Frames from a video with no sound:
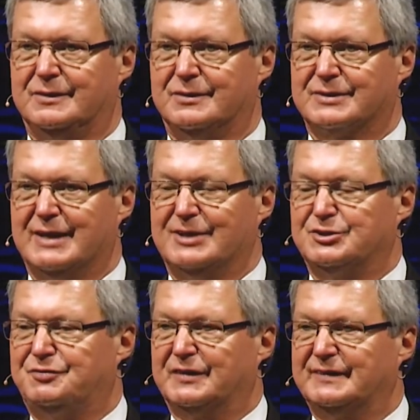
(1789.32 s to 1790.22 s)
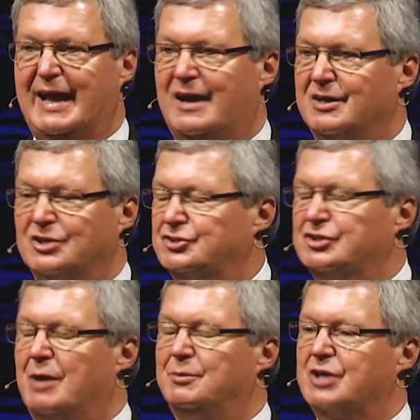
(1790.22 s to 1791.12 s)
So, how'd you figure that out? Because it's
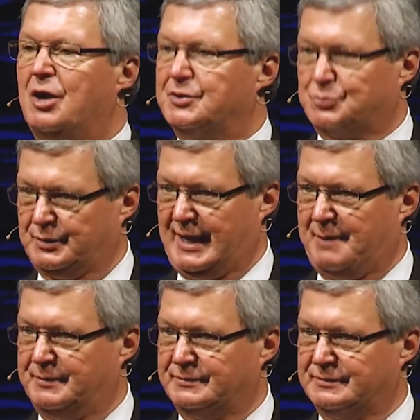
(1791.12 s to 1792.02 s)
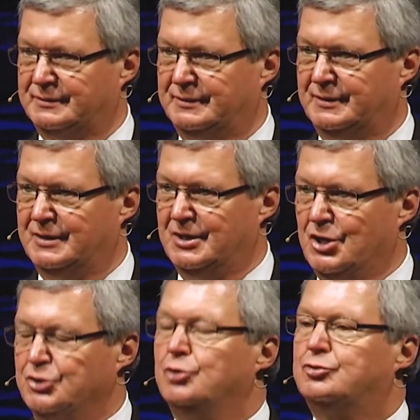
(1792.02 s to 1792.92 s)
almost always what happens.
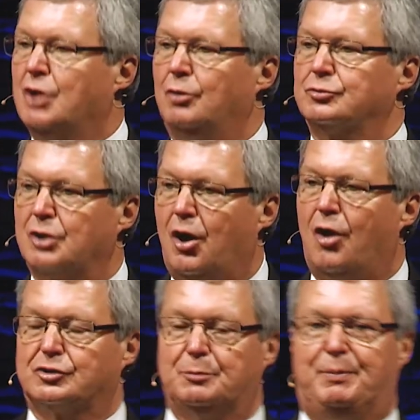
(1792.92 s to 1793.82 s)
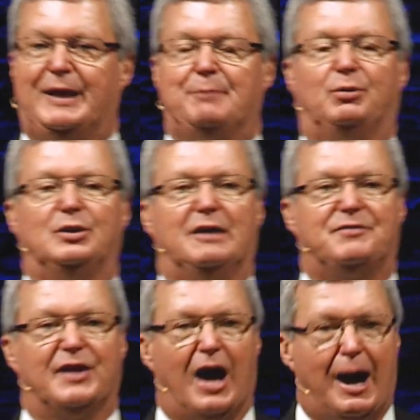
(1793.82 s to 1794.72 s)
You don't talk to people of
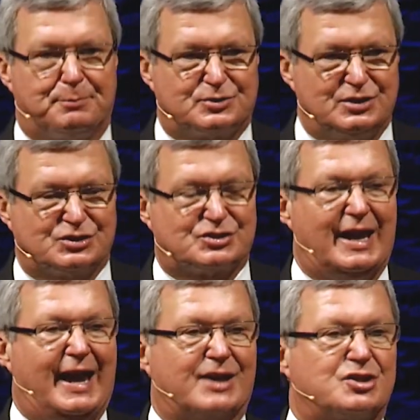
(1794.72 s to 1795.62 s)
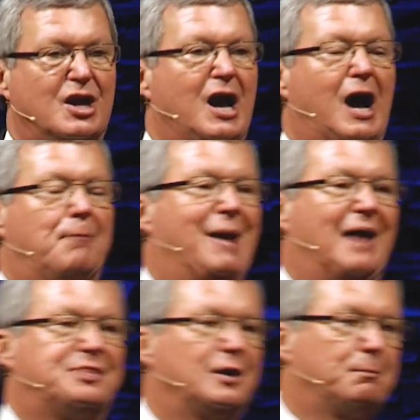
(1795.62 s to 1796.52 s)
the opposite sex
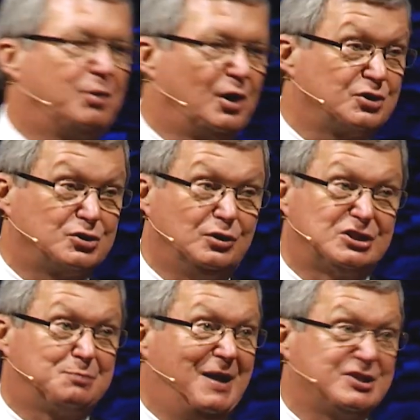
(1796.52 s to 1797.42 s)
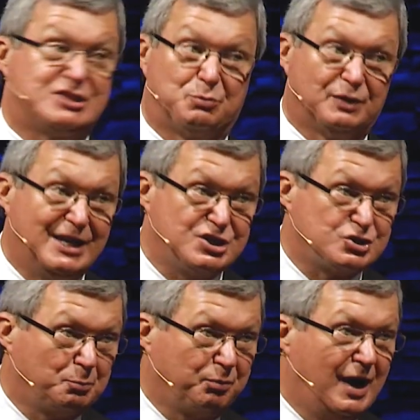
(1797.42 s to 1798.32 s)
about their personal, especially
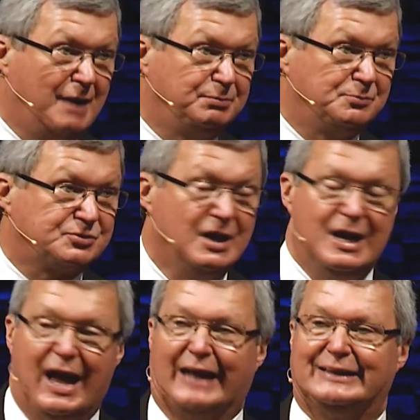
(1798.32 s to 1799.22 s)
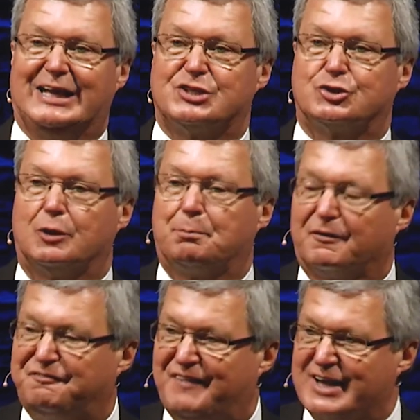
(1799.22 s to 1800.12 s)
relational problems, unless you're a
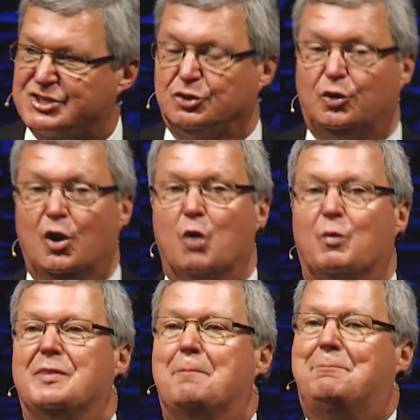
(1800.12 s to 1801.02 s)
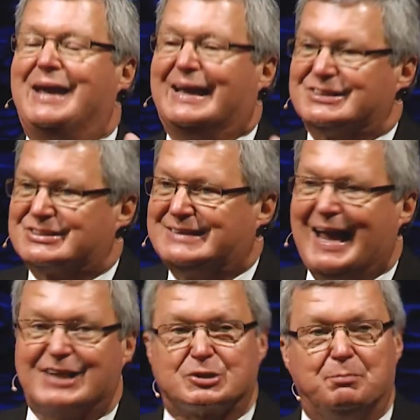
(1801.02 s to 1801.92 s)
professional with the biggest
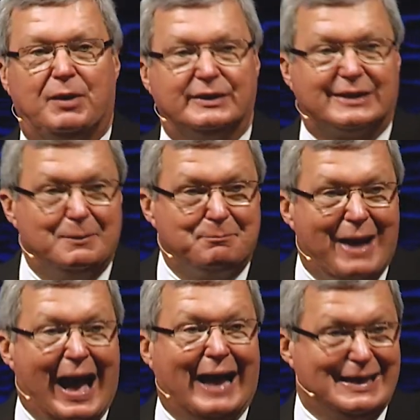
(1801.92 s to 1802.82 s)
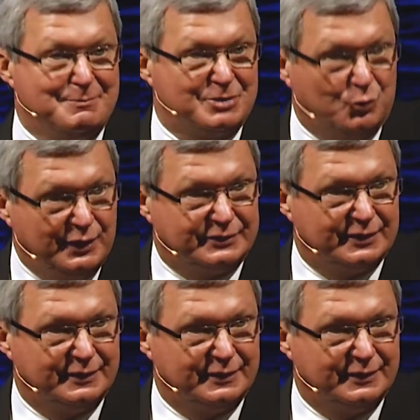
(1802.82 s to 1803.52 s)
desk money can buy in between you.